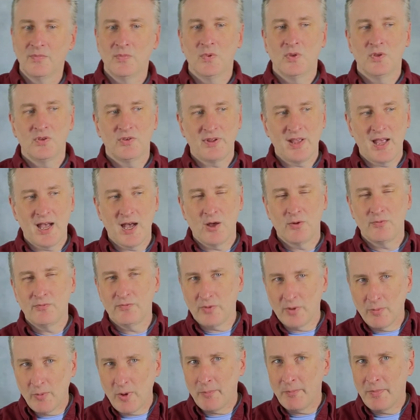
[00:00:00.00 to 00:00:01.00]
sound
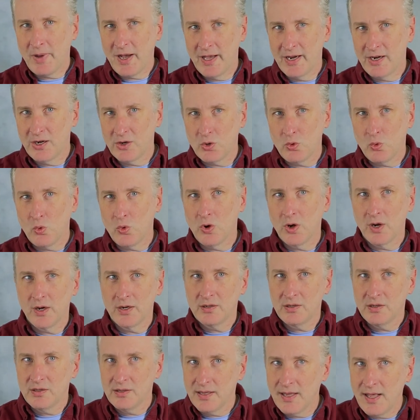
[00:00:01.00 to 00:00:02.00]
from a minor
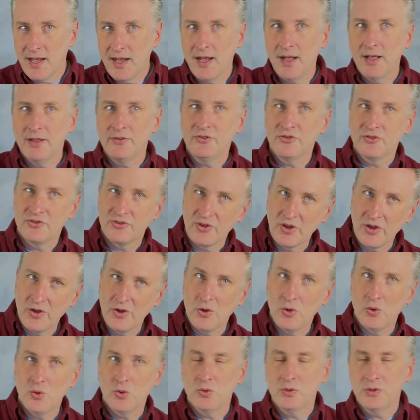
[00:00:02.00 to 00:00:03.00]
chord, La,
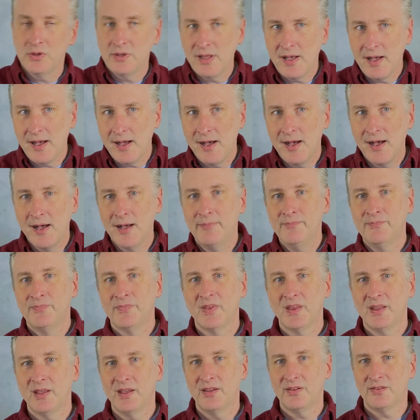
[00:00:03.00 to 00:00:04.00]
So, La,
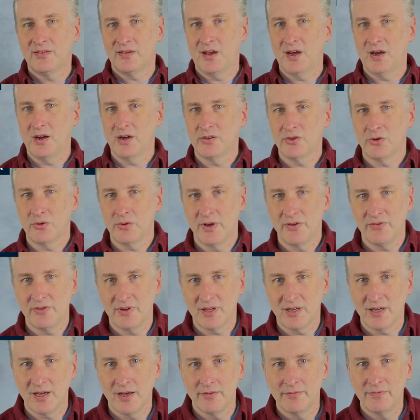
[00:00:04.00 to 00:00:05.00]
is
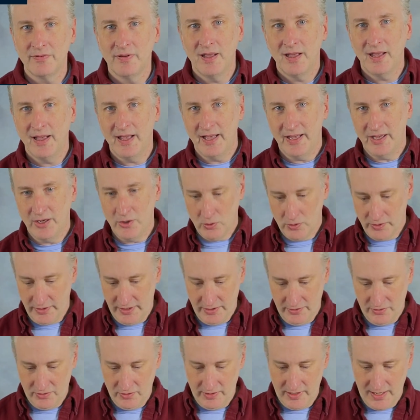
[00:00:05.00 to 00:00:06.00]
characteristic of
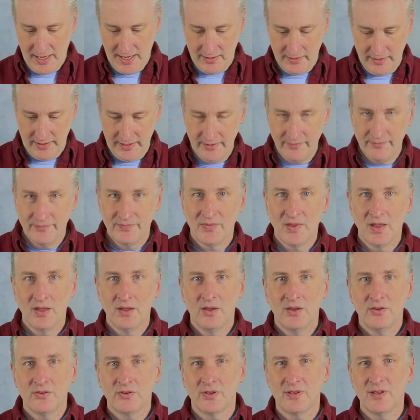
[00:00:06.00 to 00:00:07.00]
Aeolian tonality.
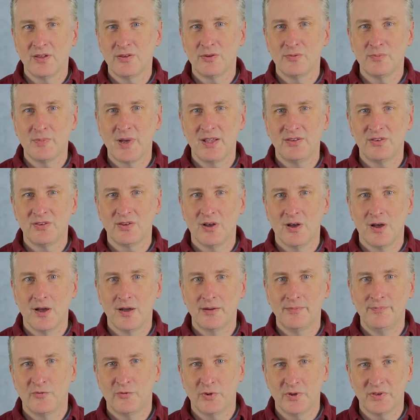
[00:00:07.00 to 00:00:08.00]
So this is my
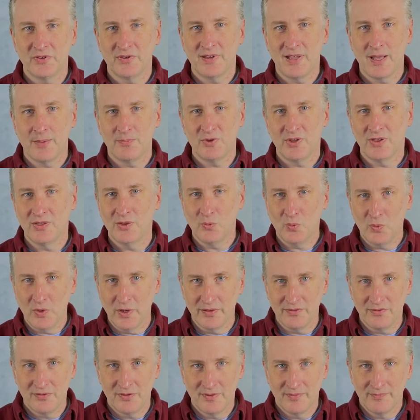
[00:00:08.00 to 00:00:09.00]
song, Footsteps in the
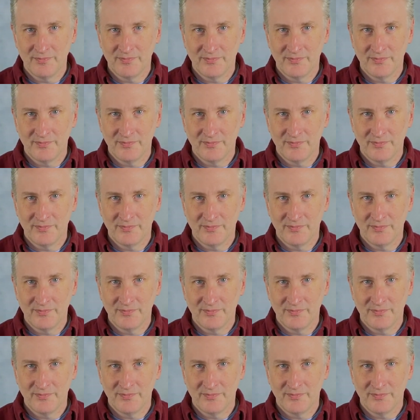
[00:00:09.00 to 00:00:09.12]
Woods.